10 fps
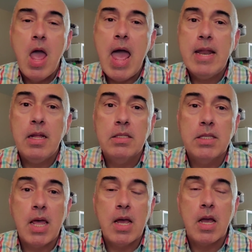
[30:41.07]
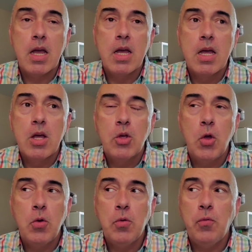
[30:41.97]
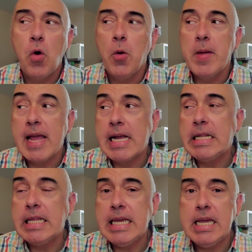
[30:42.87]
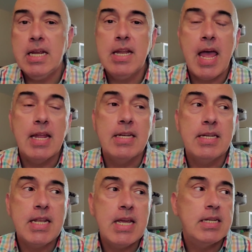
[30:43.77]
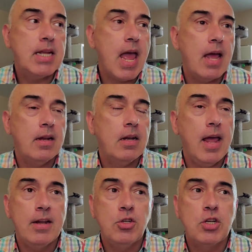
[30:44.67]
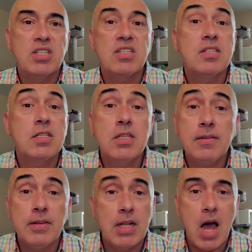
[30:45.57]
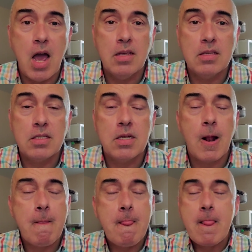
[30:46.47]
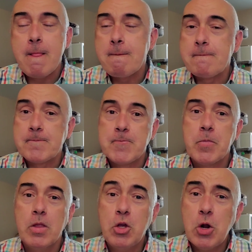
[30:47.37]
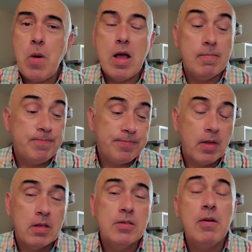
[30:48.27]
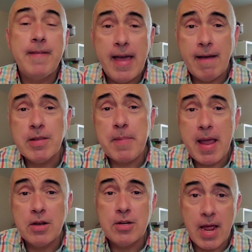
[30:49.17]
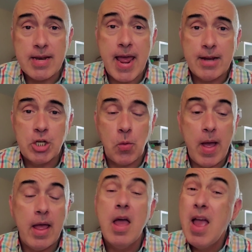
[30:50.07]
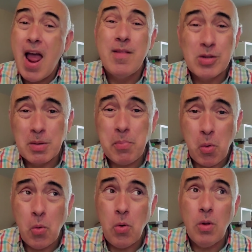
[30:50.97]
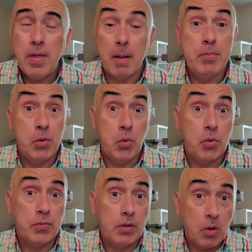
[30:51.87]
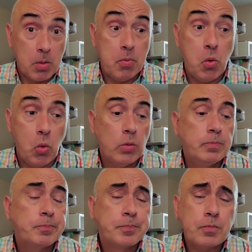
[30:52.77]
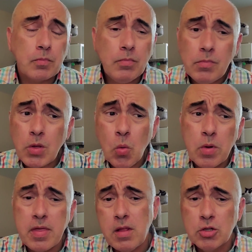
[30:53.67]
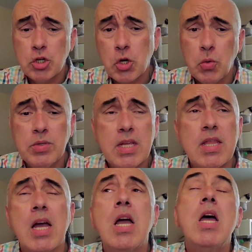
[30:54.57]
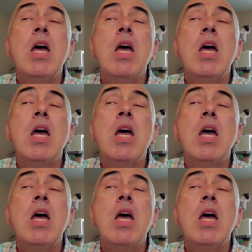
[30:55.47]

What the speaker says: and it's like uniform and clean and neat and just civilized. You know what? So if I have to pay an HOA and there's a pool, a beautiful little pool with a little jacuzzi thing,